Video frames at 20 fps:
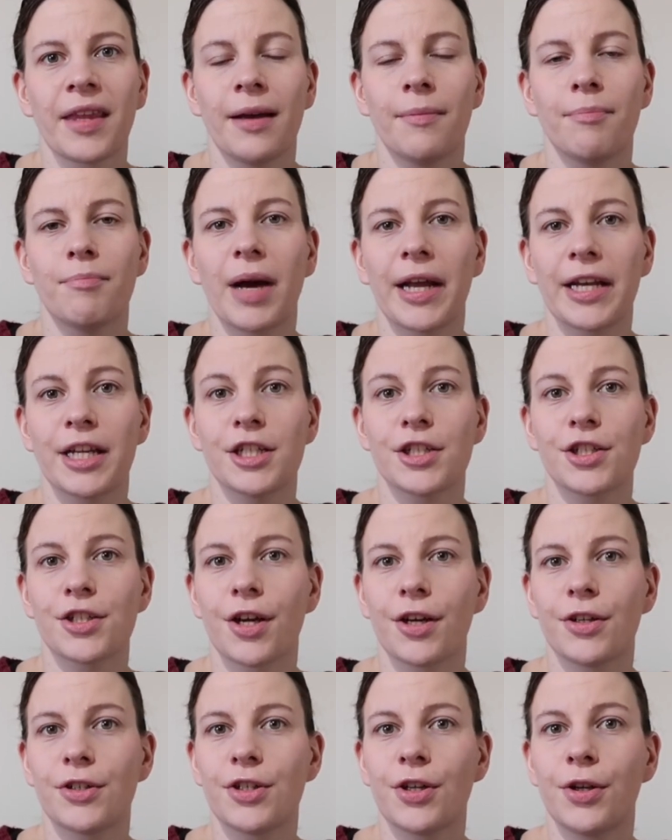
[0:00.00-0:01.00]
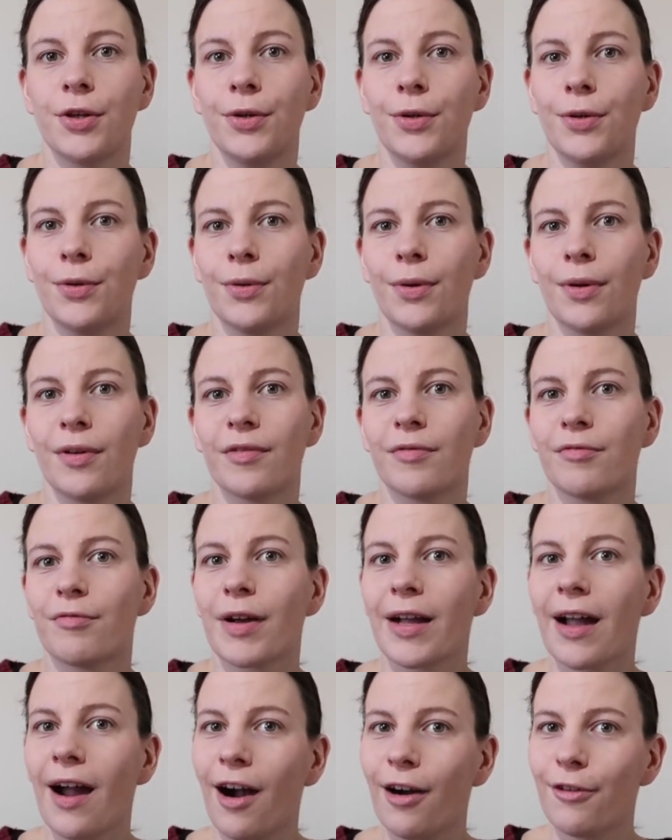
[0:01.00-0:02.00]
manage to
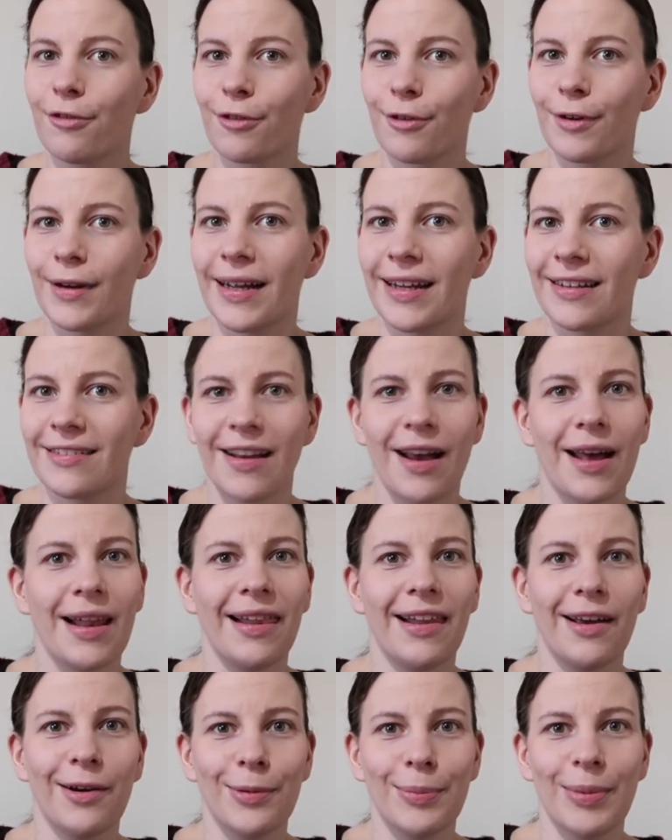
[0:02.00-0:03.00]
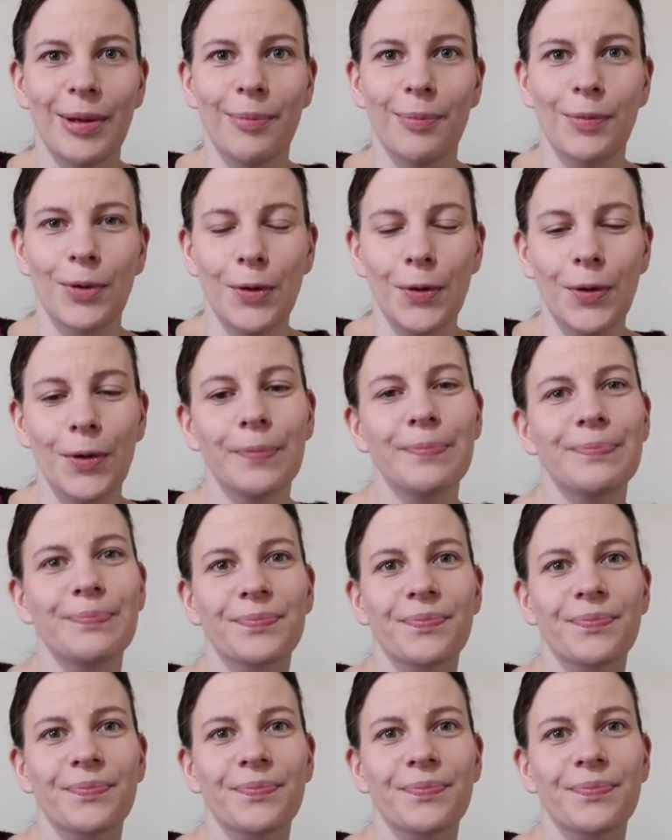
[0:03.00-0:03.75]
recover it a little bit more